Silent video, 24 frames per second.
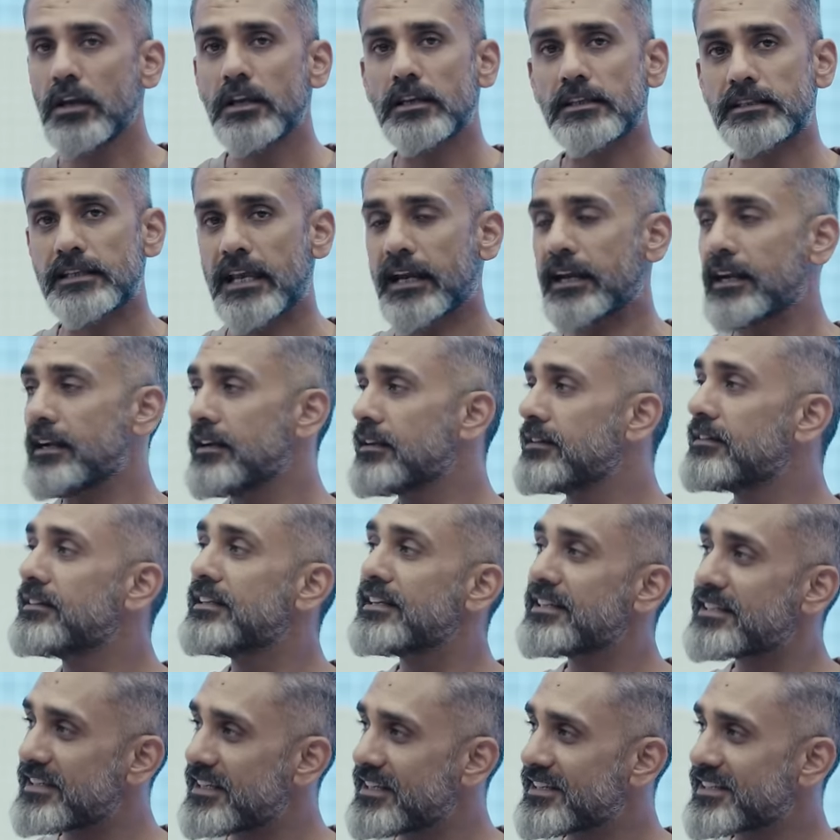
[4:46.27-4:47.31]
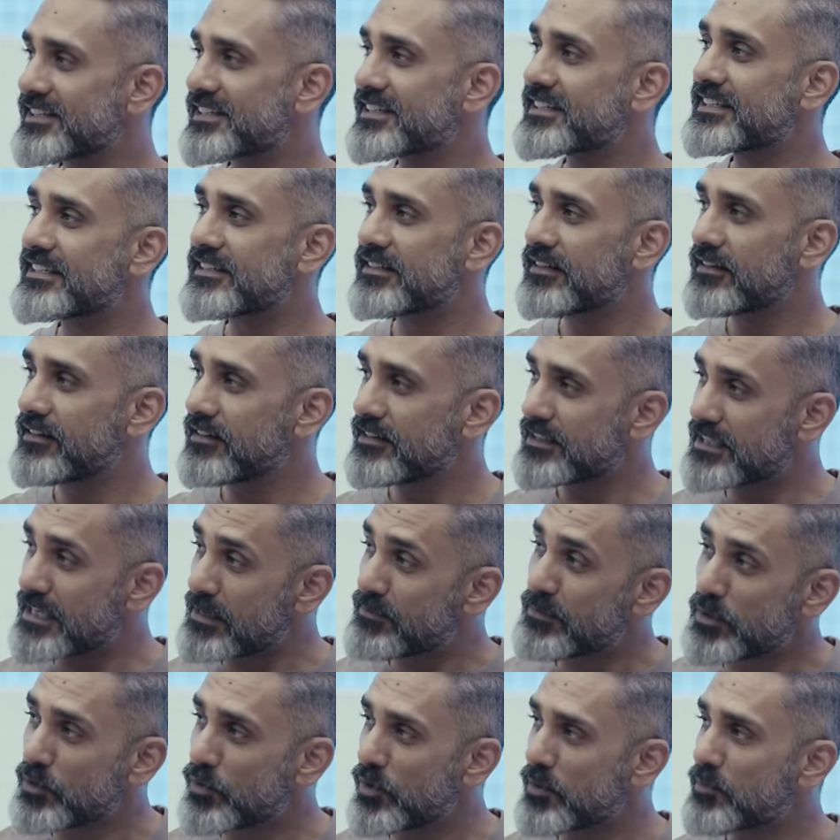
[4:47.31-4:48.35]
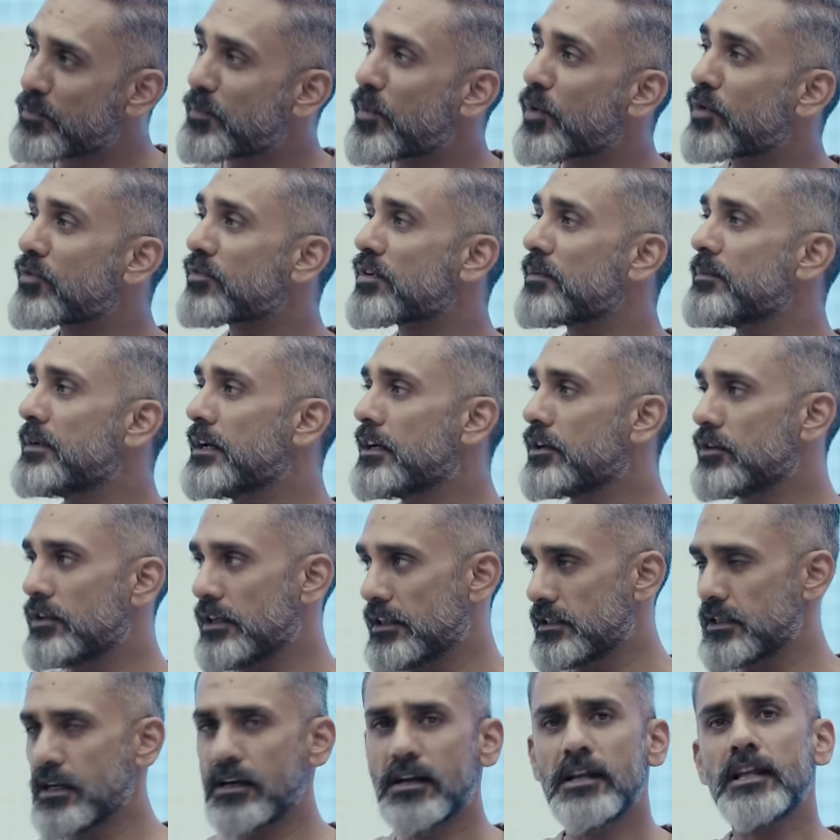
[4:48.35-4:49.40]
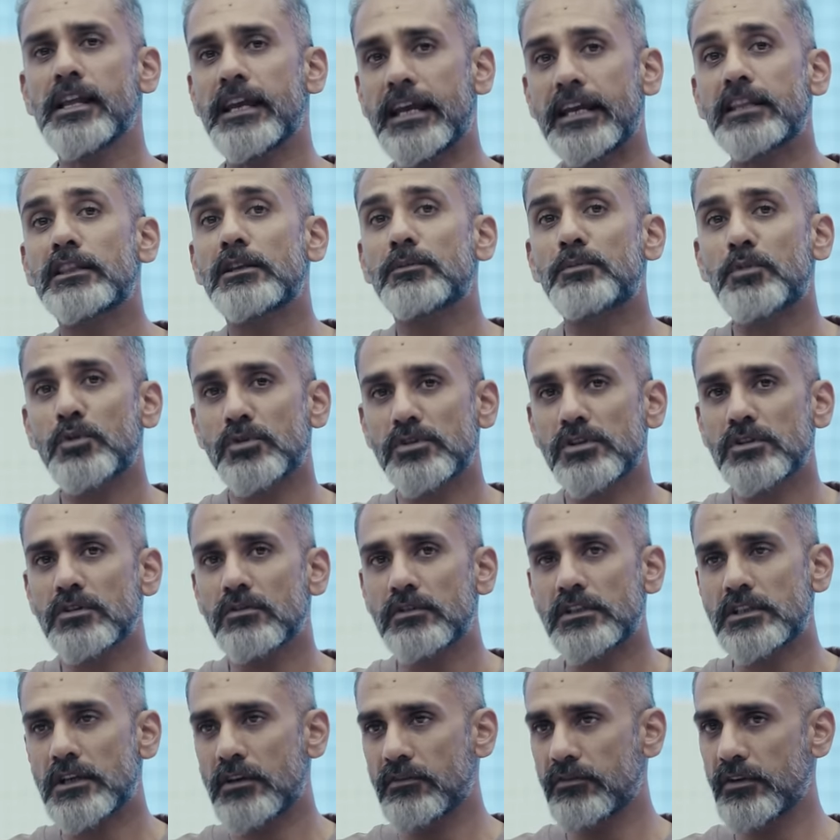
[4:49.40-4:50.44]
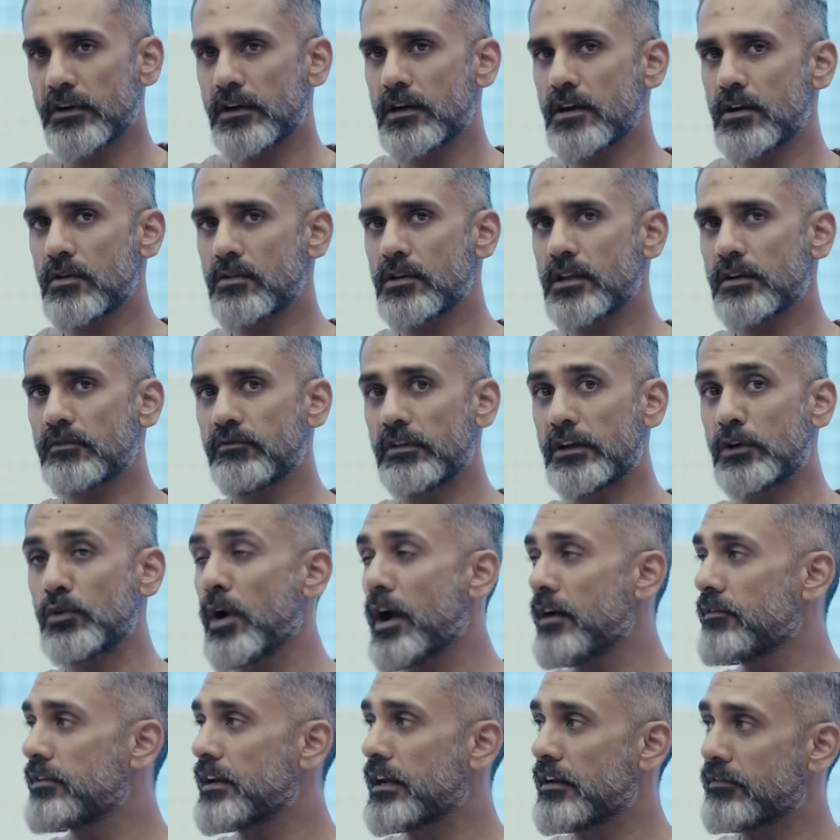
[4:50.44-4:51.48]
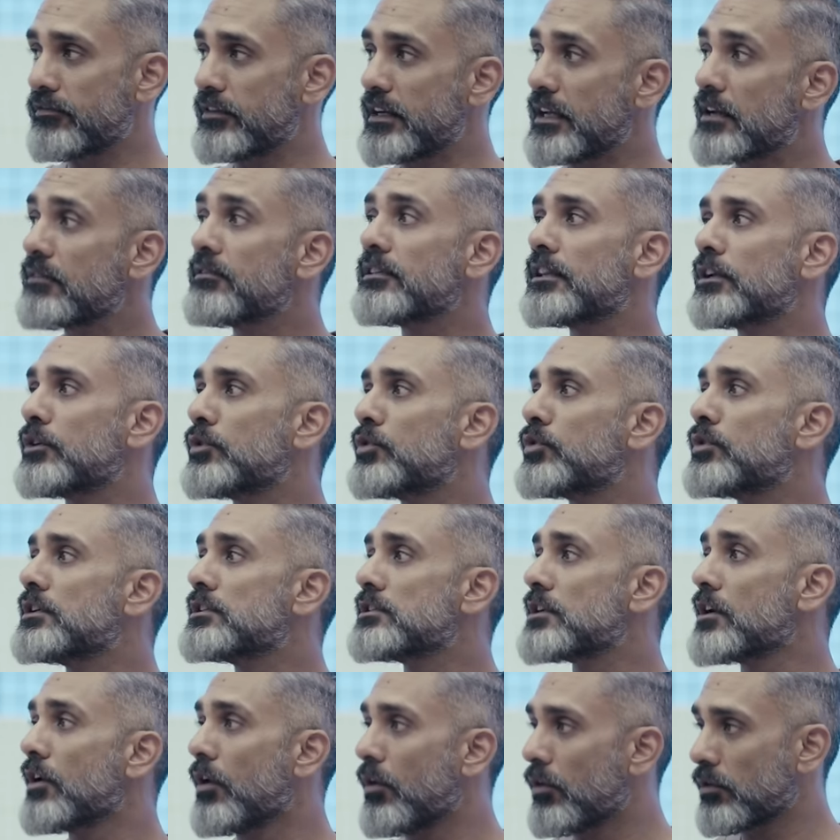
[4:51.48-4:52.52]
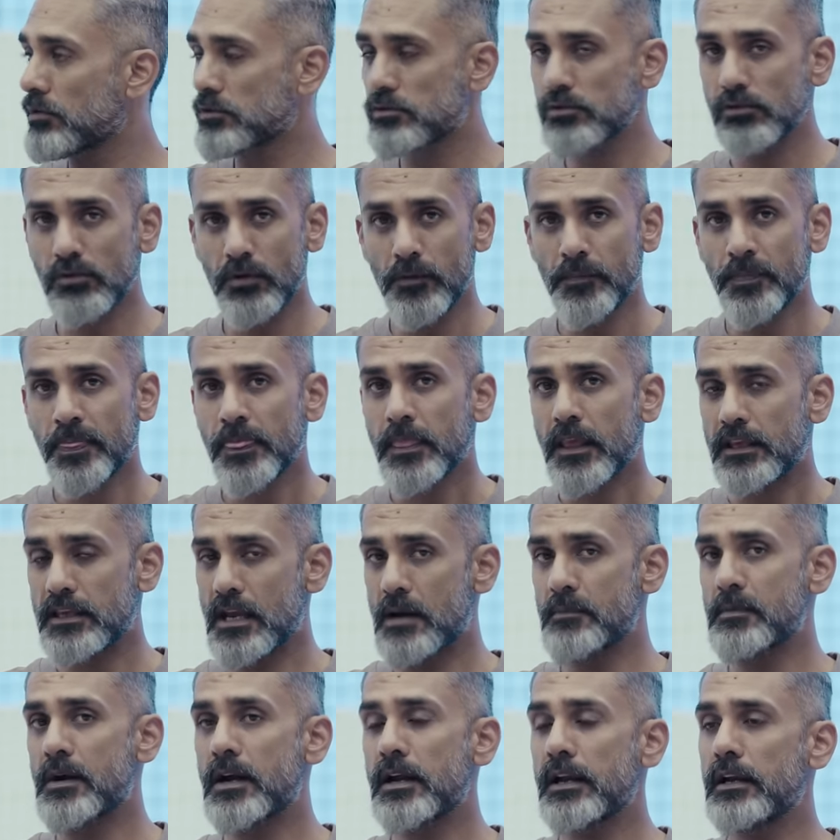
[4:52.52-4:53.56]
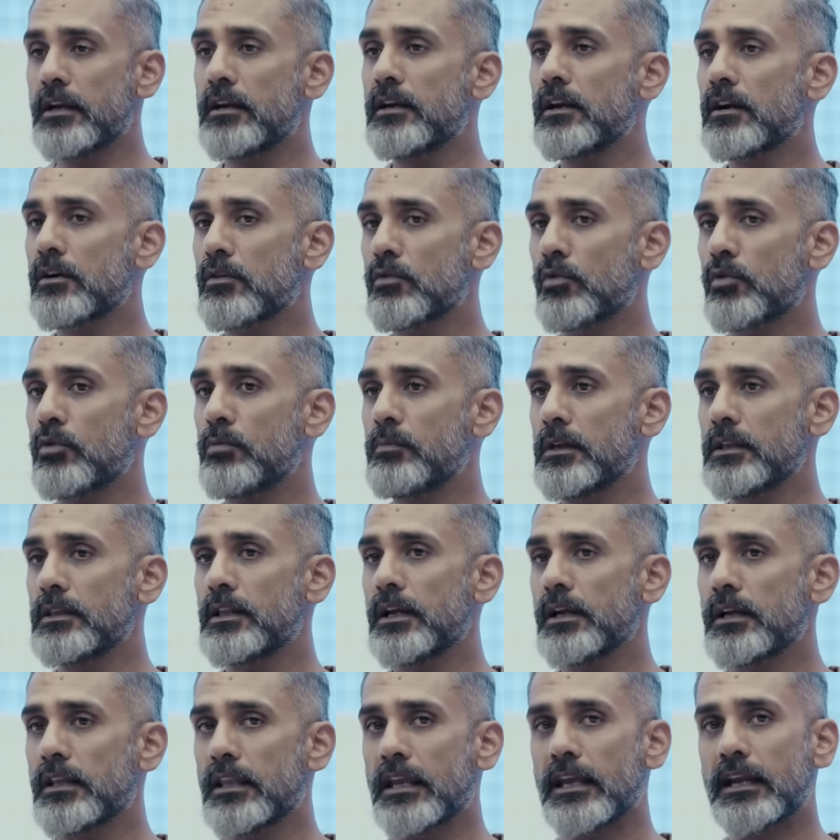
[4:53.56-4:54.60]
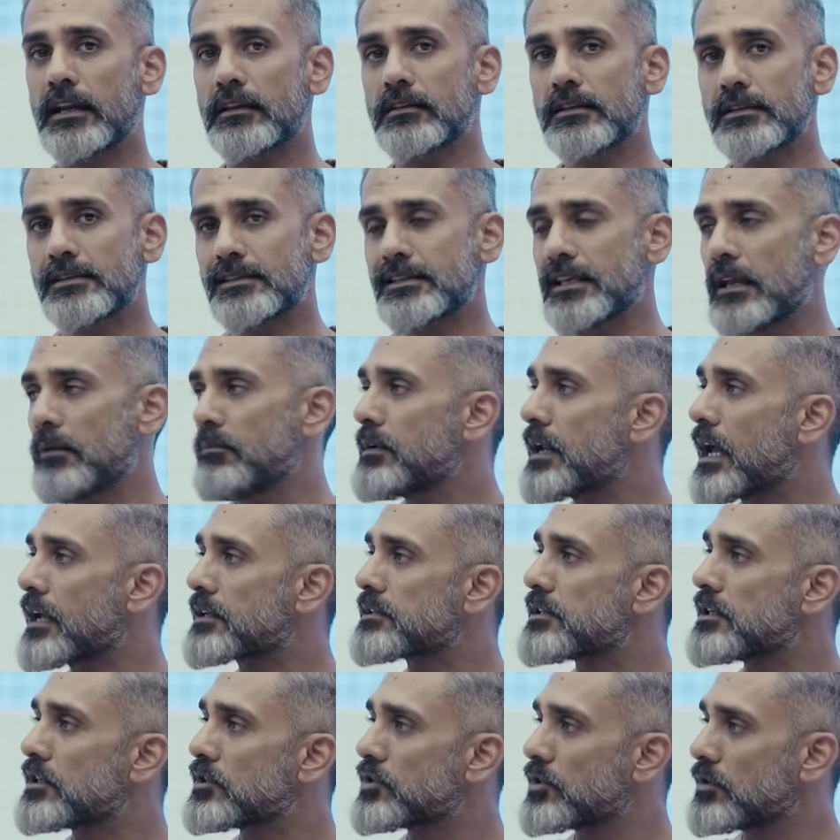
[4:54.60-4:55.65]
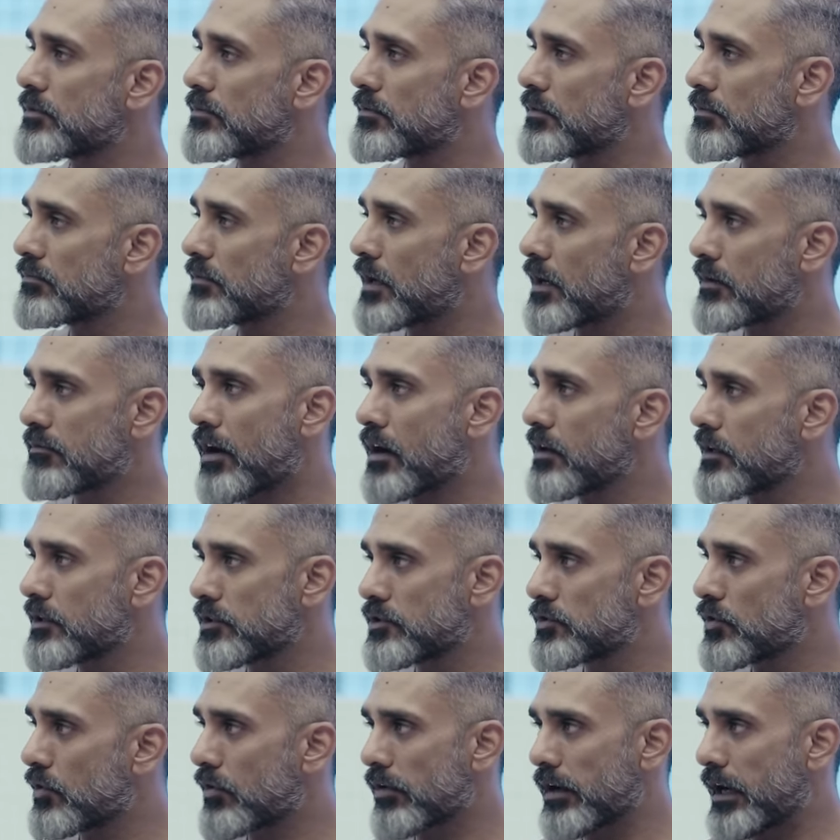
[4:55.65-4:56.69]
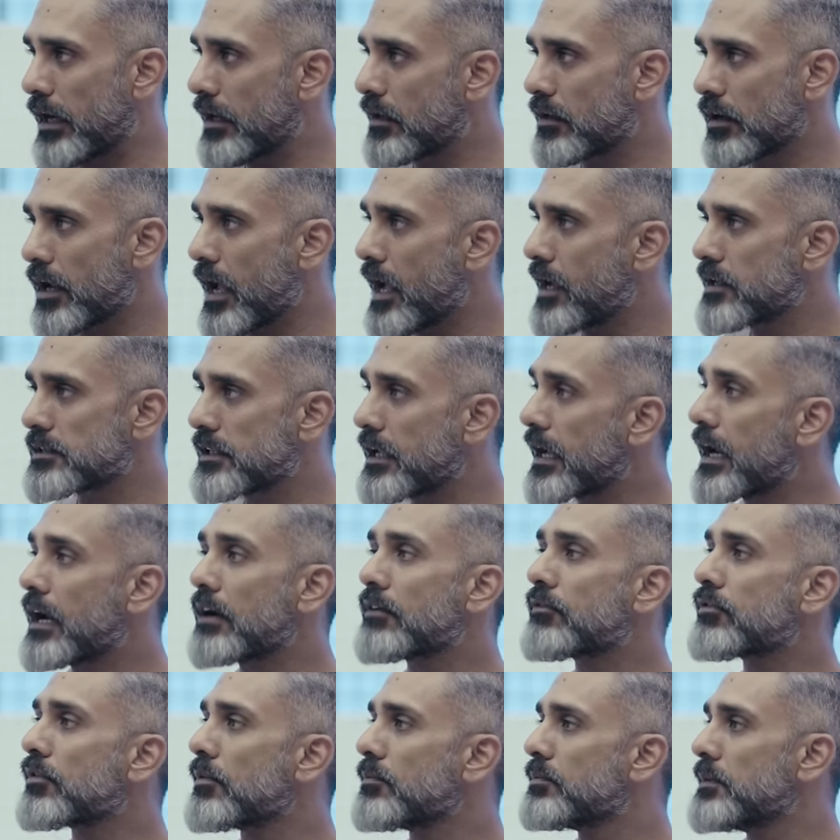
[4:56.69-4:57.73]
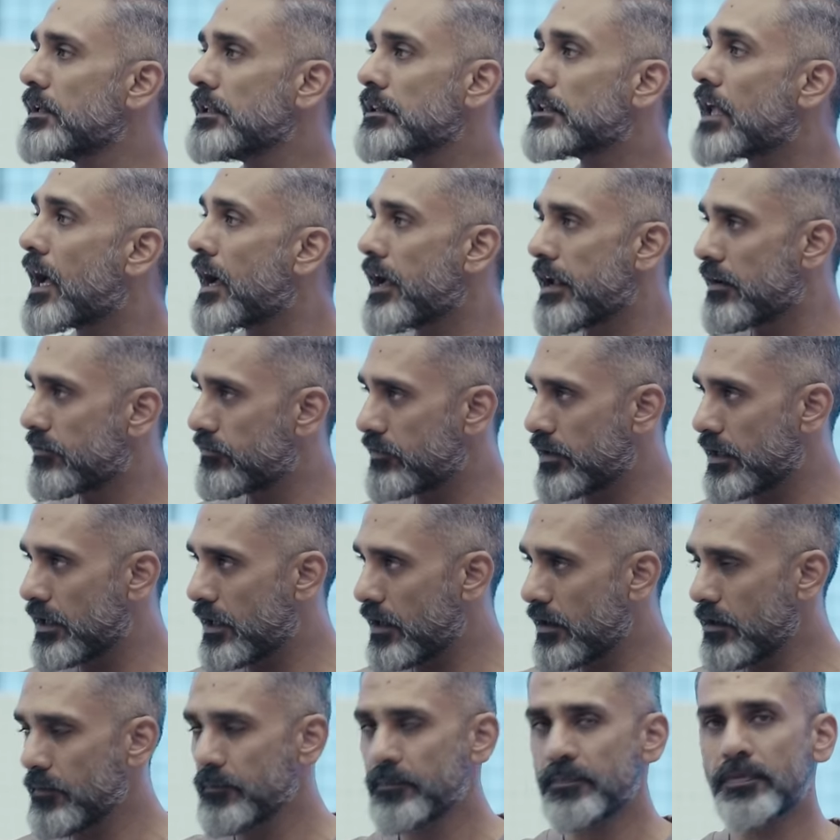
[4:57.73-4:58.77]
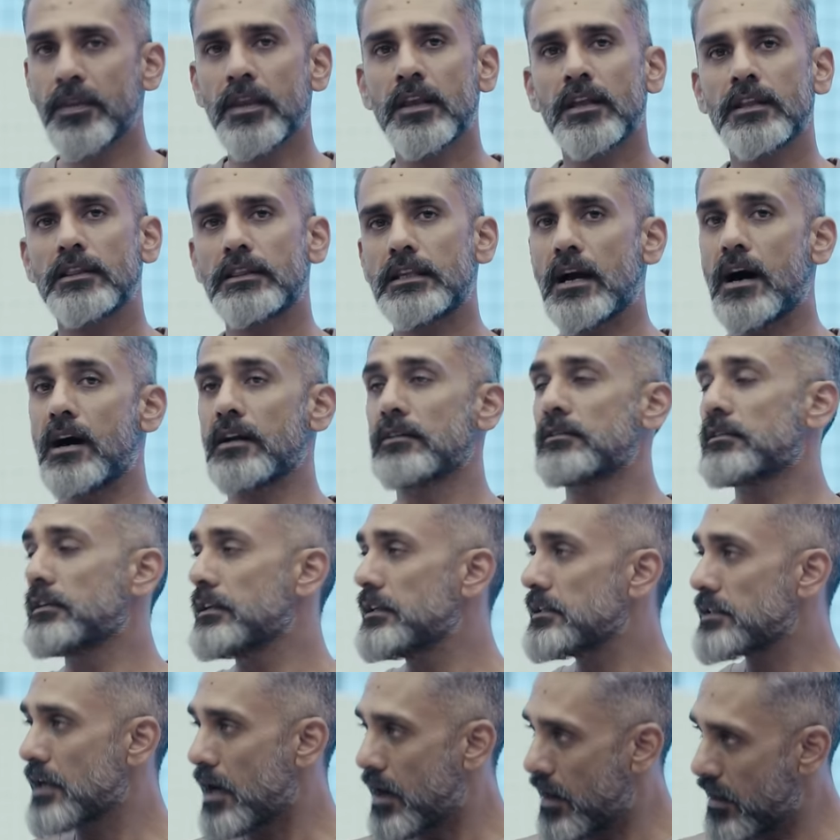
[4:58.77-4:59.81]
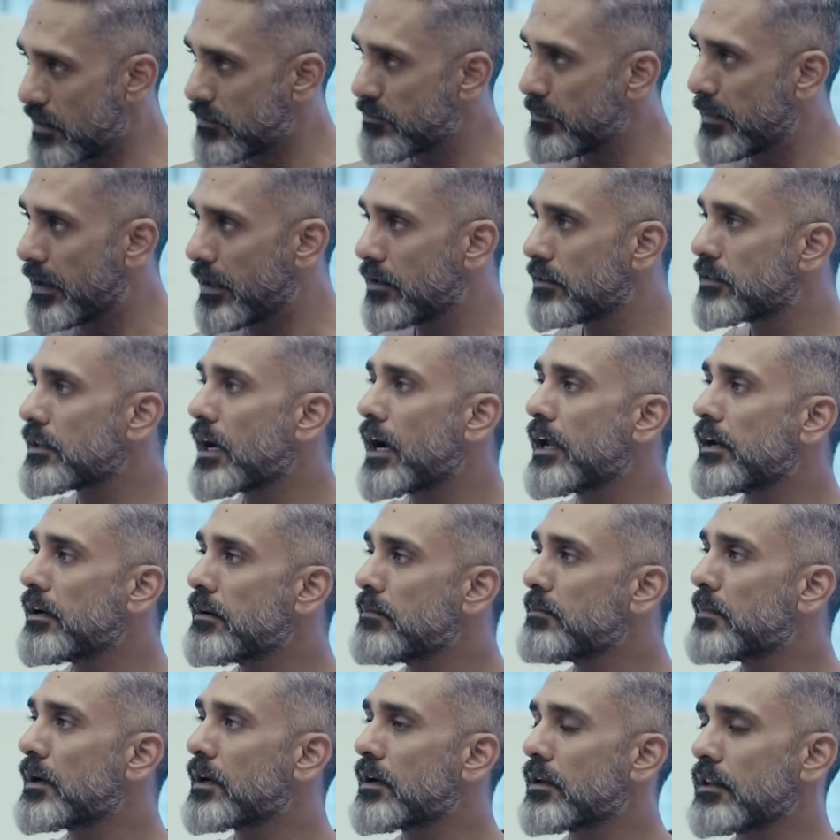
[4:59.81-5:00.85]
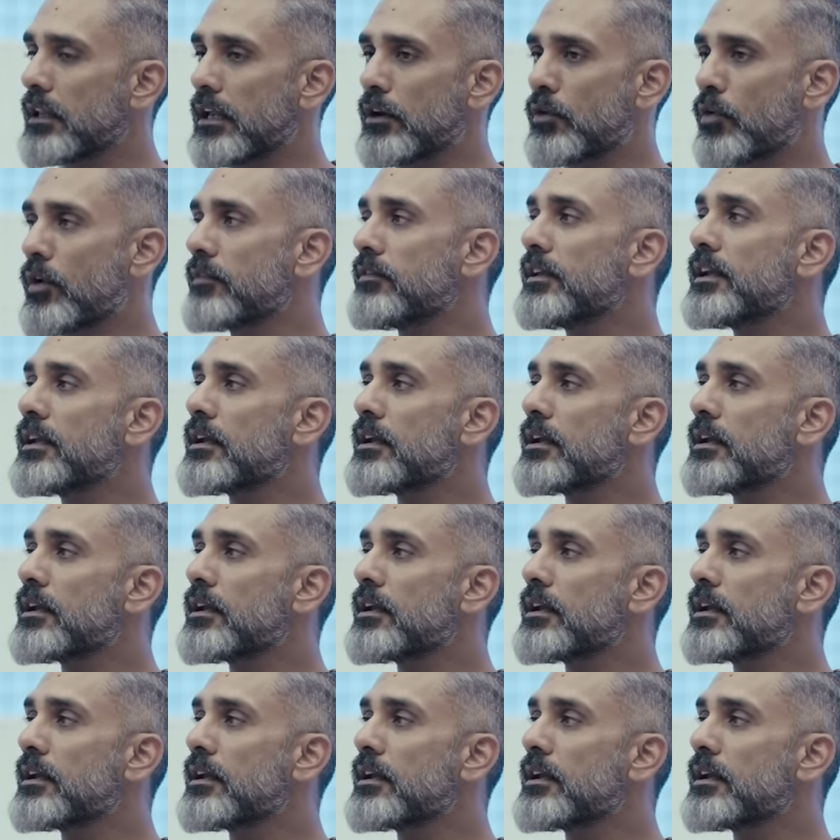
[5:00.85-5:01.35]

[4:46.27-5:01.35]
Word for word: Second, this is a CBU import from Indonesia. In the process of which I figured out that we do have an FTA with Indonesia hmm. also. Yamaha India told me that they get the same taxation advantage or rate as they get from the Thai FTA. The R3s are made in Thailand, but they don't have the